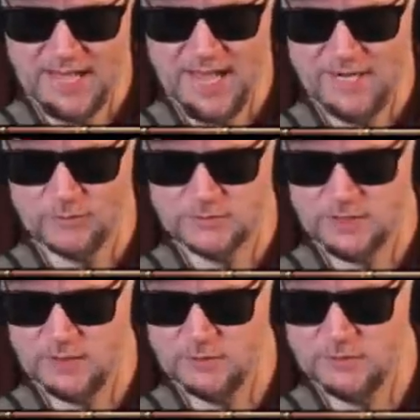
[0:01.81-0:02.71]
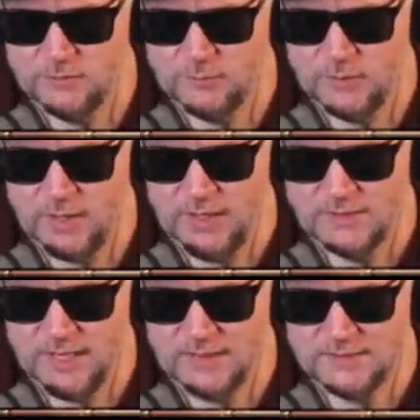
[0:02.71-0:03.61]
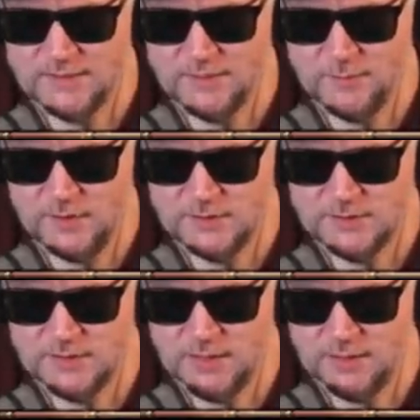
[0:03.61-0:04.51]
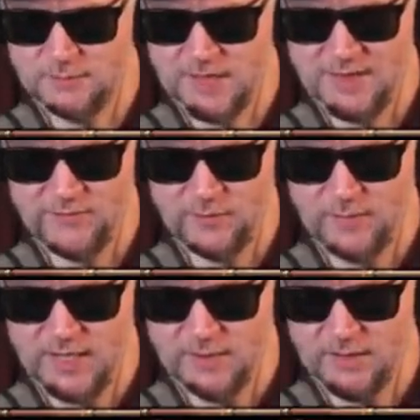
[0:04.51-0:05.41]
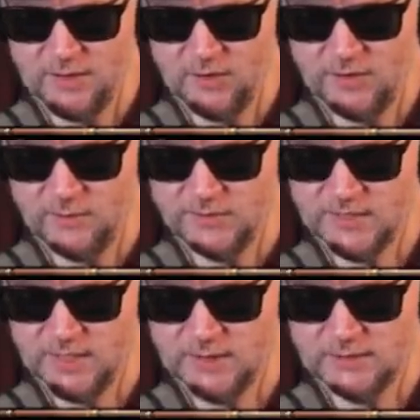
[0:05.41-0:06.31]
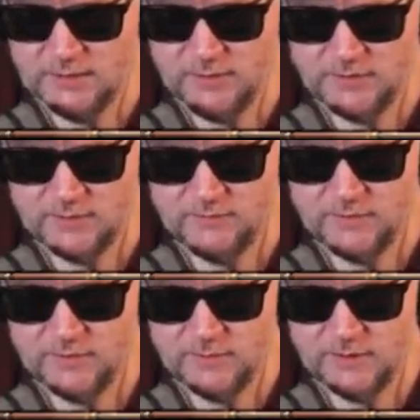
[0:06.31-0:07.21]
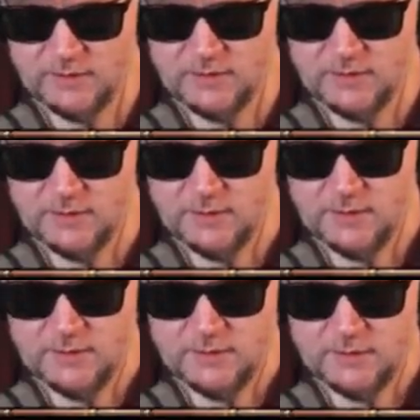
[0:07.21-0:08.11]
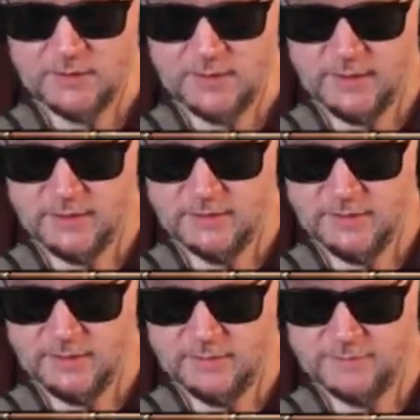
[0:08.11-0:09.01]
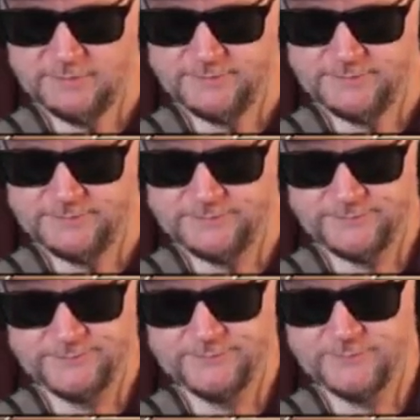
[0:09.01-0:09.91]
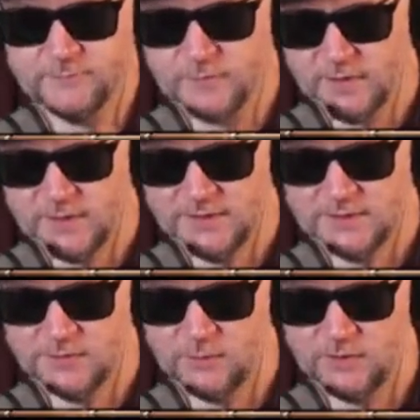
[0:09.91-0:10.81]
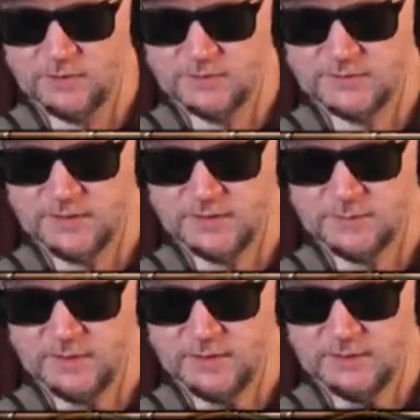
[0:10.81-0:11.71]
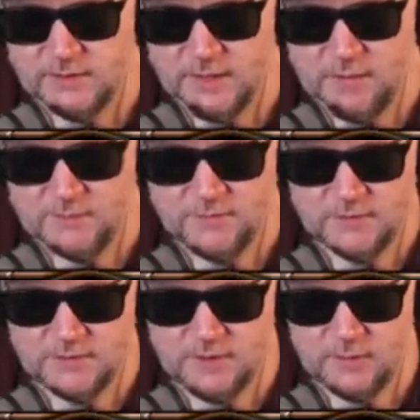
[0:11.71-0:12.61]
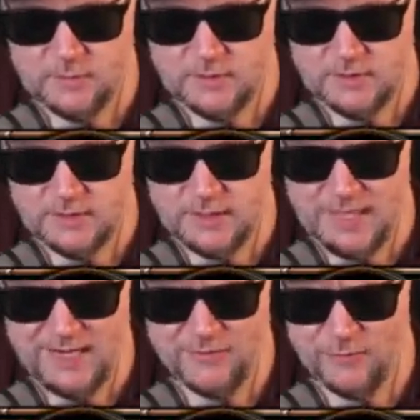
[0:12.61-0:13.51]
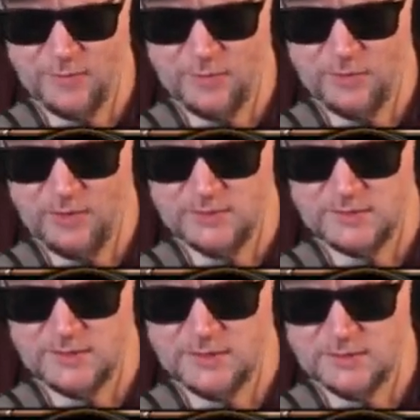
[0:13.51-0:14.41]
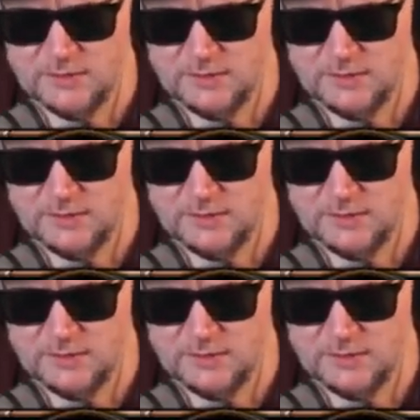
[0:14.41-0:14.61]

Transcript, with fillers: I don't know. You'd probably have to ask him, but um, I feel bad about how all that went down. He was a good friend to me. And um, it's just one of those things, man. I was fucked up and I don't even remember what all I said.